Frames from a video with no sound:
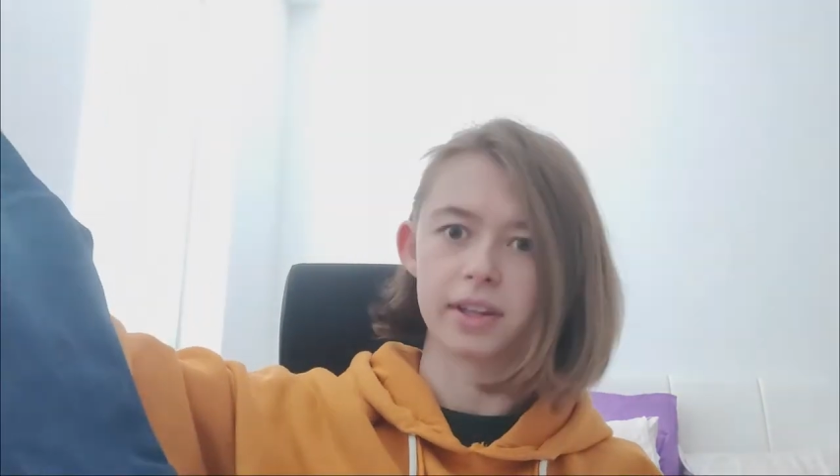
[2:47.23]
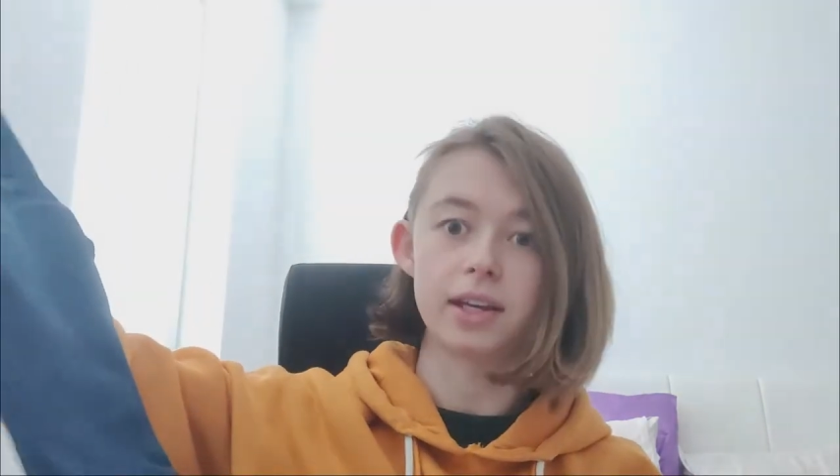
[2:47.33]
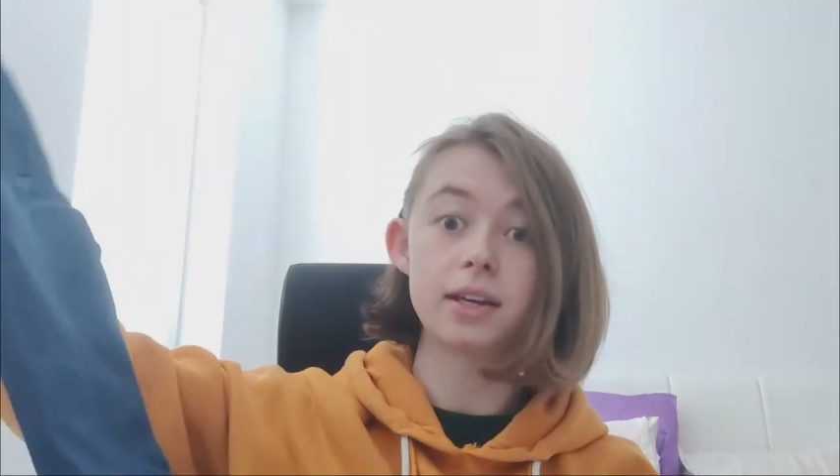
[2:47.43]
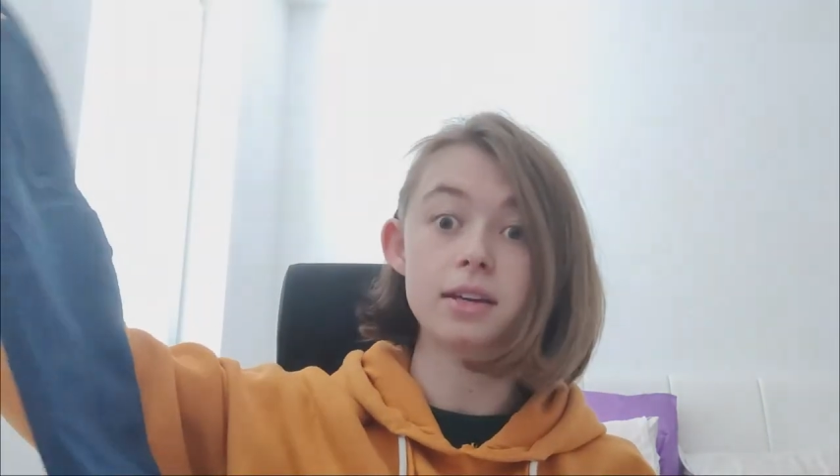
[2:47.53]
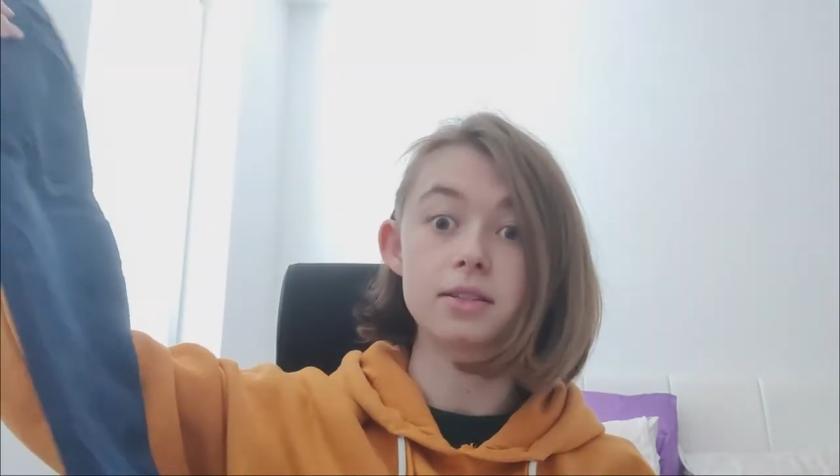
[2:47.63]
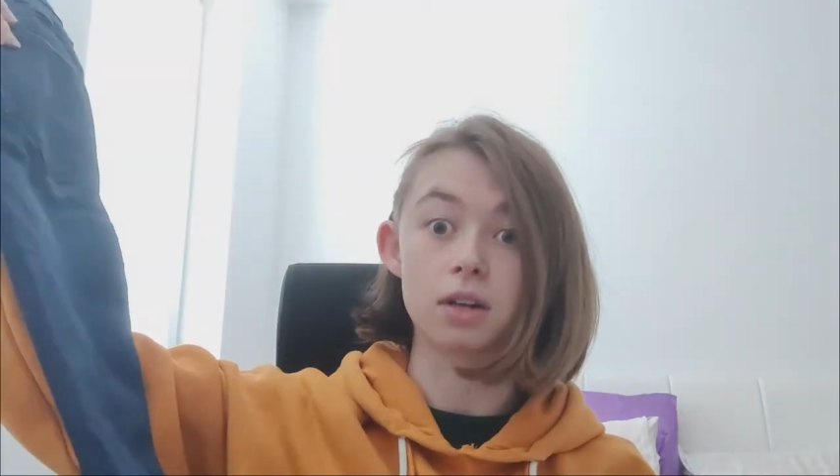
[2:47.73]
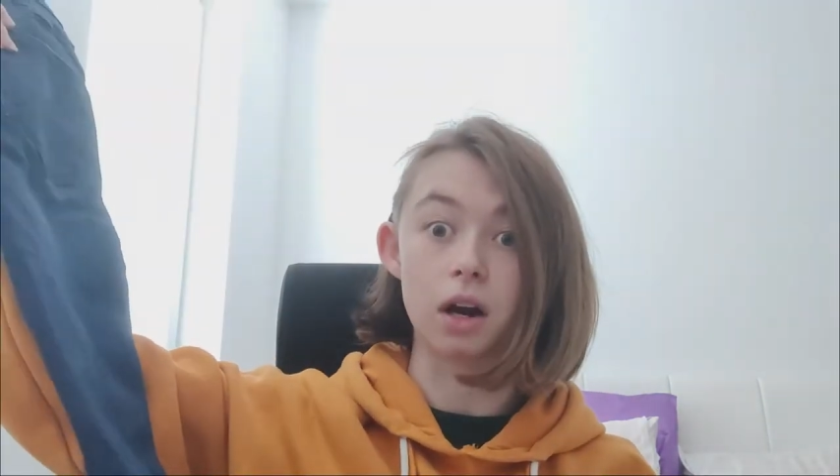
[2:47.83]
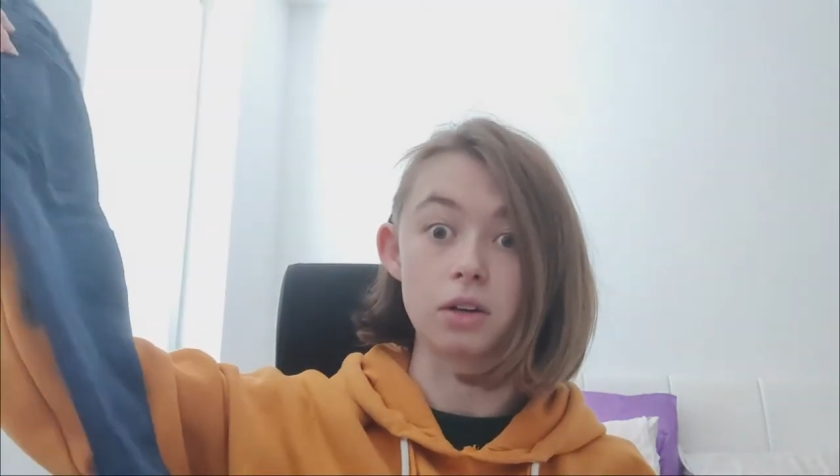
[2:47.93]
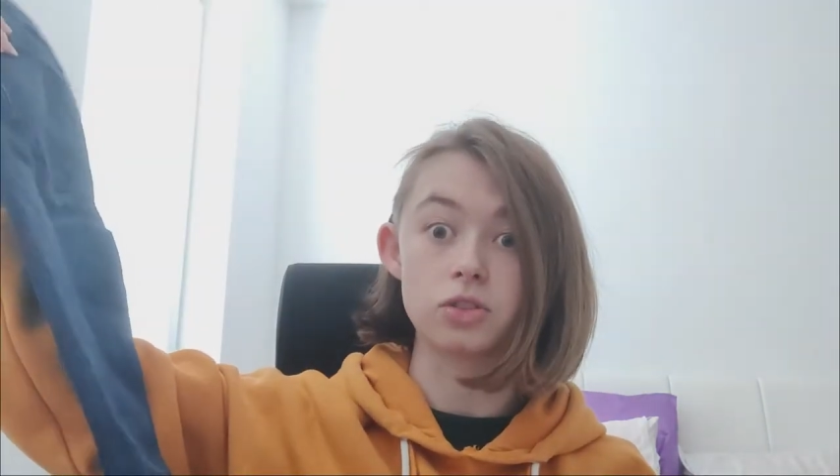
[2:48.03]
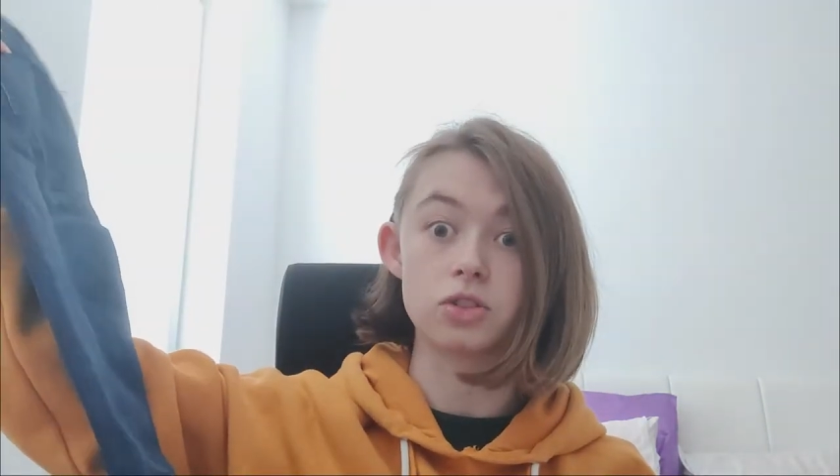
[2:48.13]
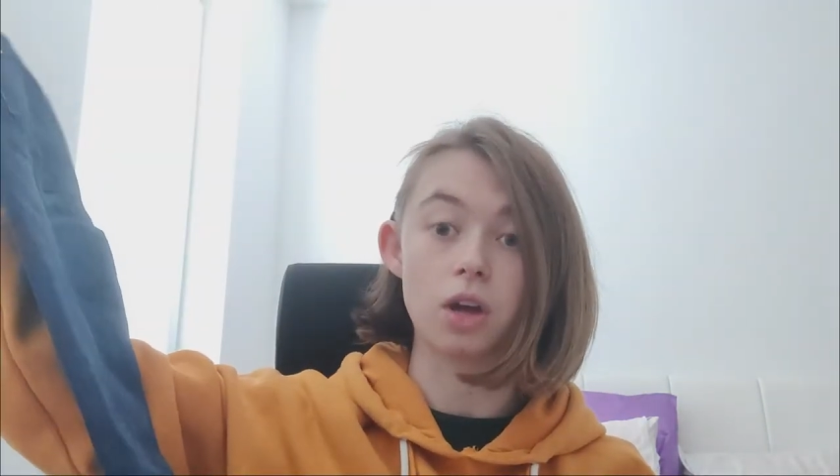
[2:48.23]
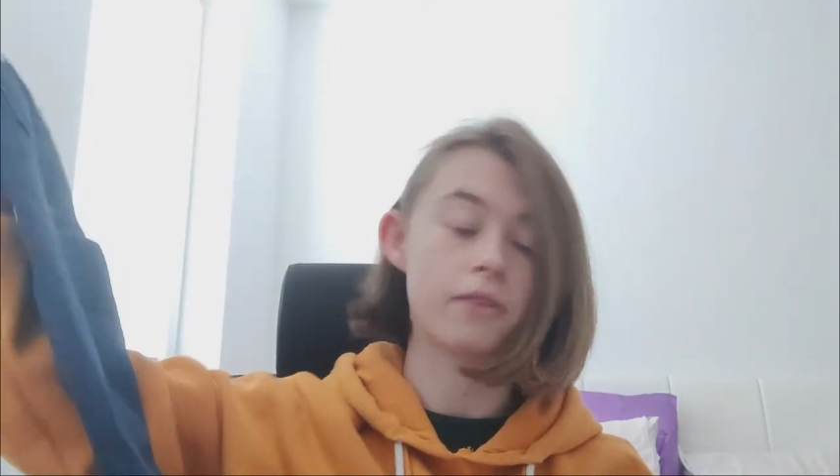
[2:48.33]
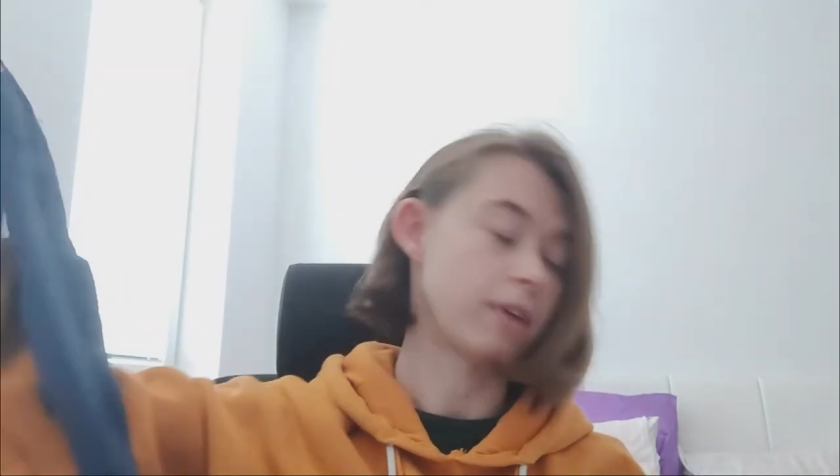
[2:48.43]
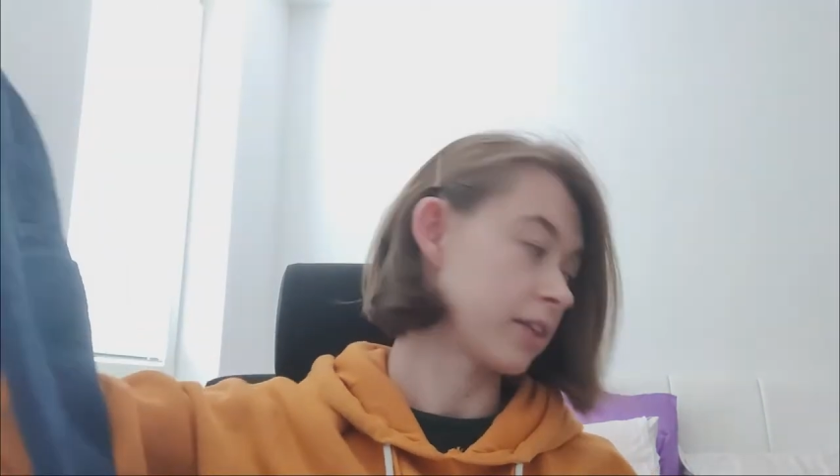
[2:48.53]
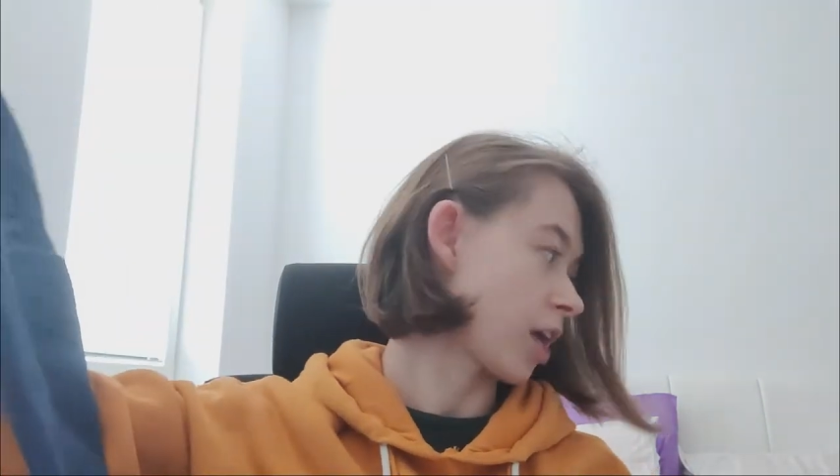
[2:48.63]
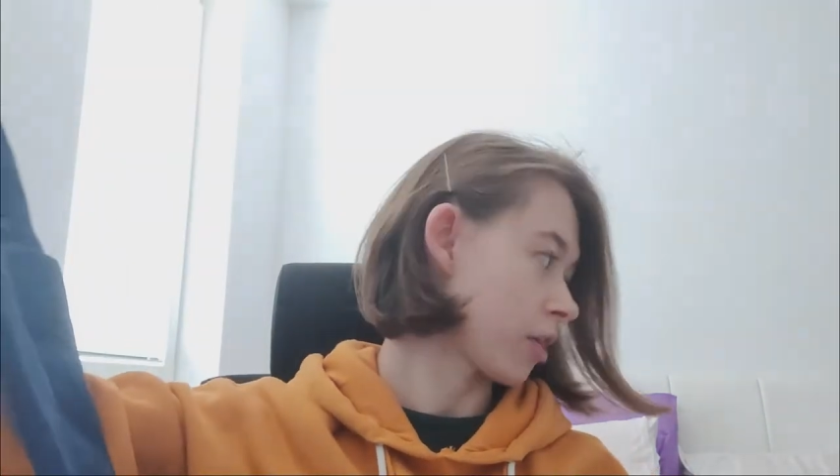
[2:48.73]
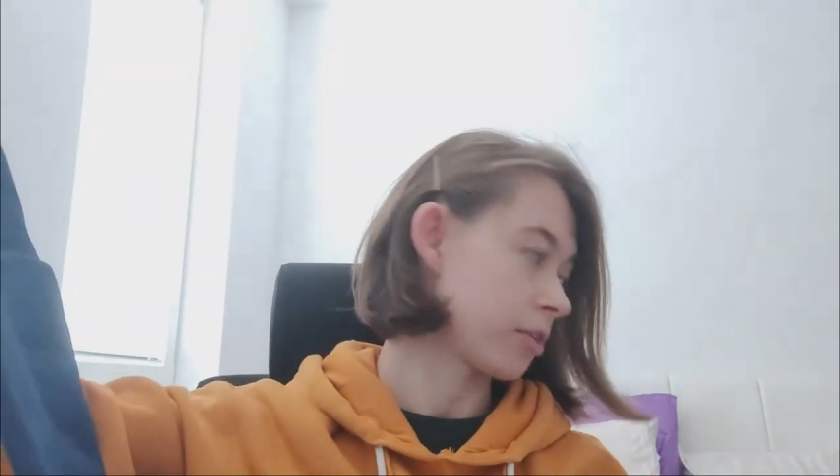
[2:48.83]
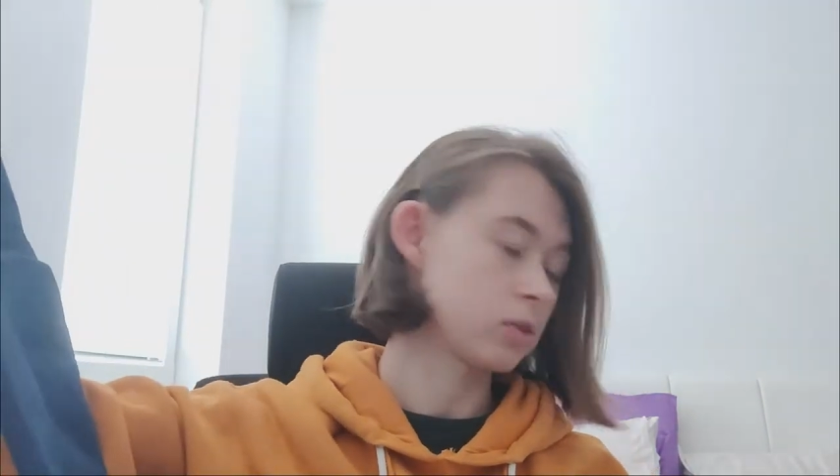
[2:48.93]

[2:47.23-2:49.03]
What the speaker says: these are, if I thought